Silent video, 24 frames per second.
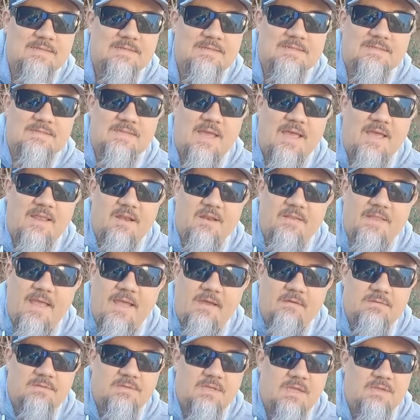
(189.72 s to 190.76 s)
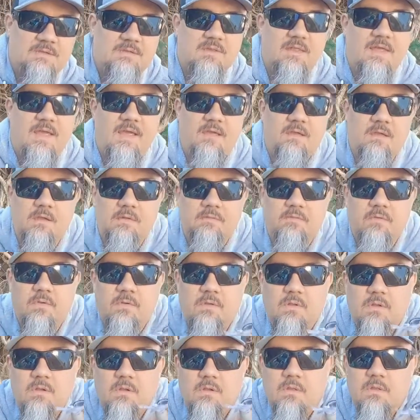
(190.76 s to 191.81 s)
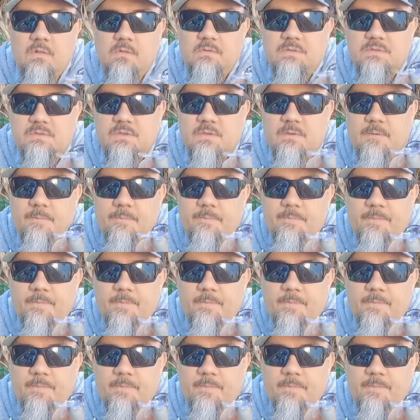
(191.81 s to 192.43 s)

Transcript: side, on the outsides of that. I'll give you a close,